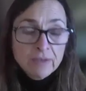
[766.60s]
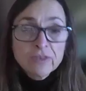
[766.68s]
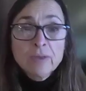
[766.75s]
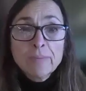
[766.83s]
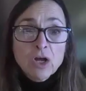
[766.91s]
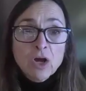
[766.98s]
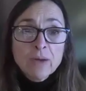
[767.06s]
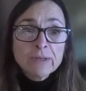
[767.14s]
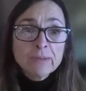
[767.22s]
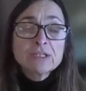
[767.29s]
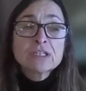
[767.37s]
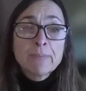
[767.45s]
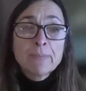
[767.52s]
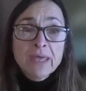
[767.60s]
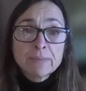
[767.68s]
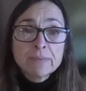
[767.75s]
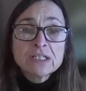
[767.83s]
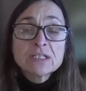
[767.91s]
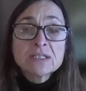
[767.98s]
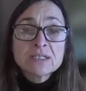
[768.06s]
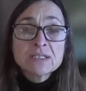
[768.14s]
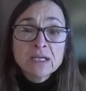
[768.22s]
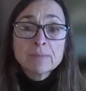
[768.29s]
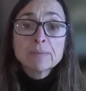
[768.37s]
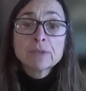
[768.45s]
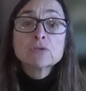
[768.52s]
big omnibus amendment to
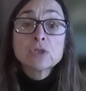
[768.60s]
Senate Bill